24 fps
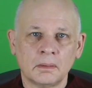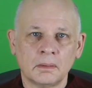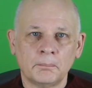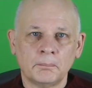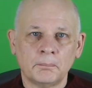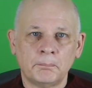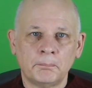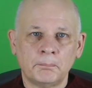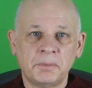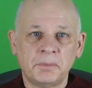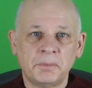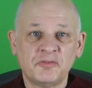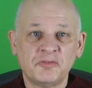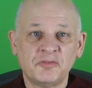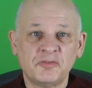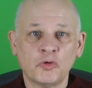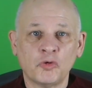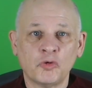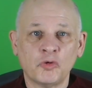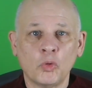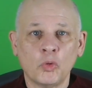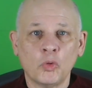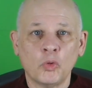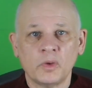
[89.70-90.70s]
Before
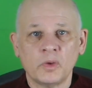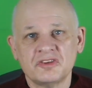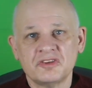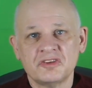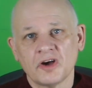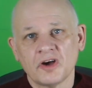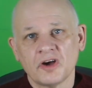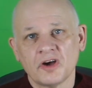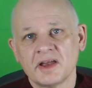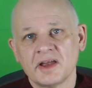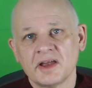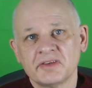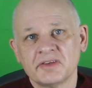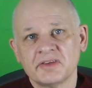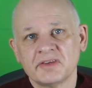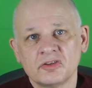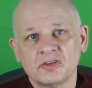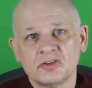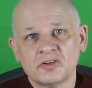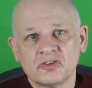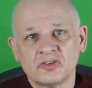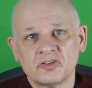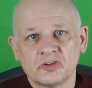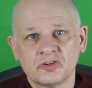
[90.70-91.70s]
we dive
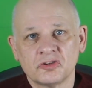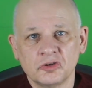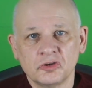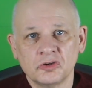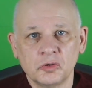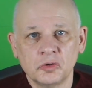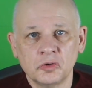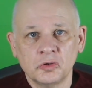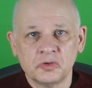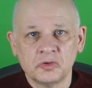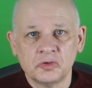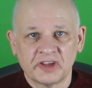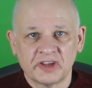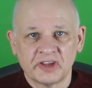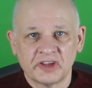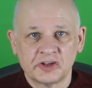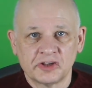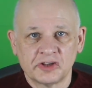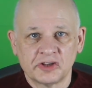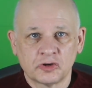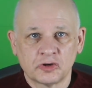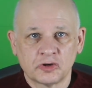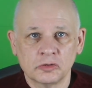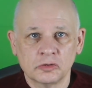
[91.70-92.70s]
into
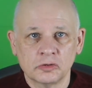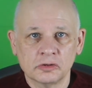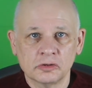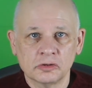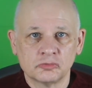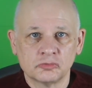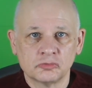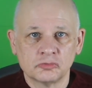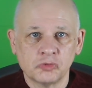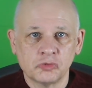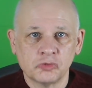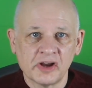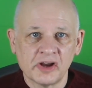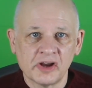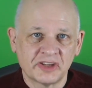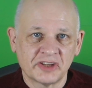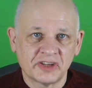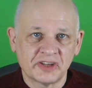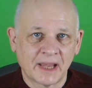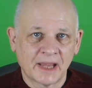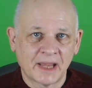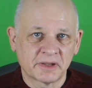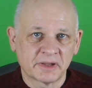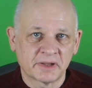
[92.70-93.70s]
technical writing
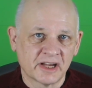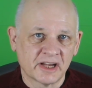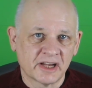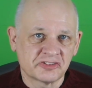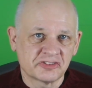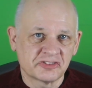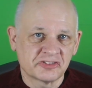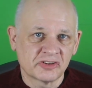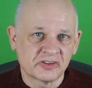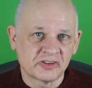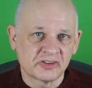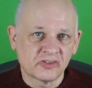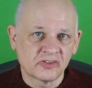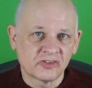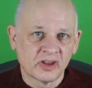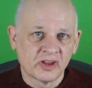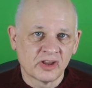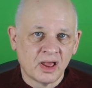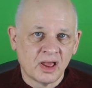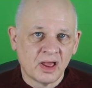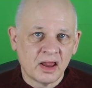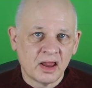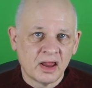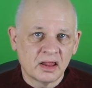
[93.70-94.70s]
applications,
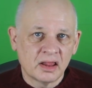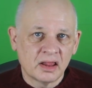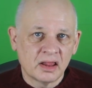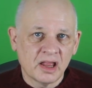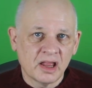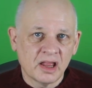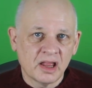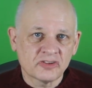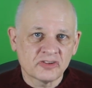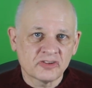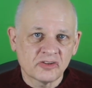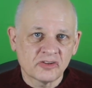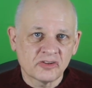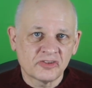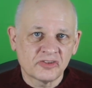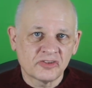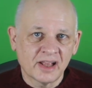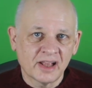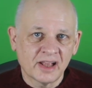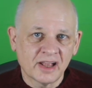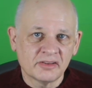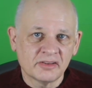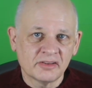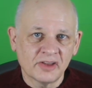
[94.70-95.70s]
let's
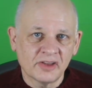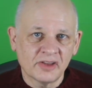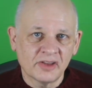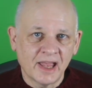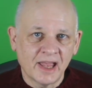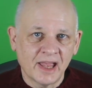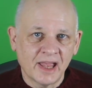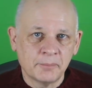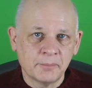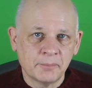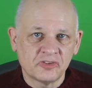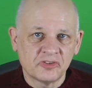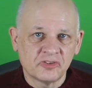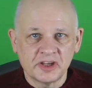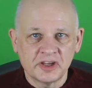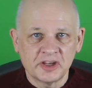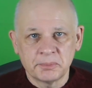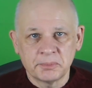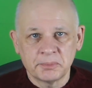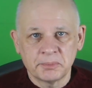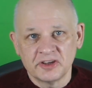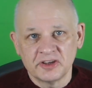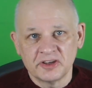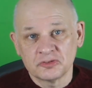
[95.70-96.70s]
understand
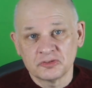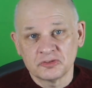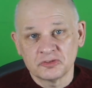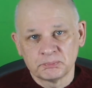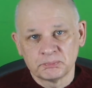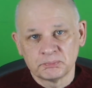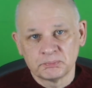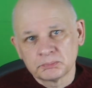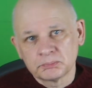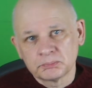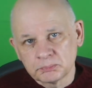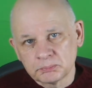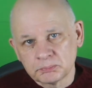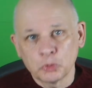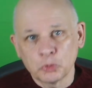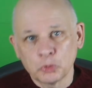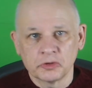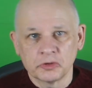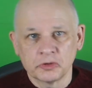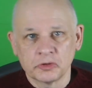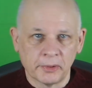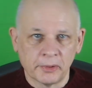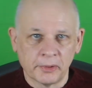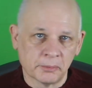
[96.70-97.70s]
MCP's broader
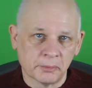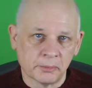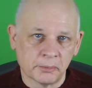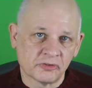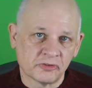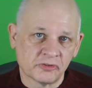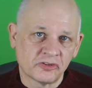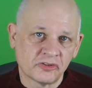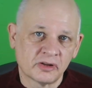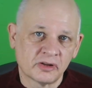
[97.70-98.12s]
purpose.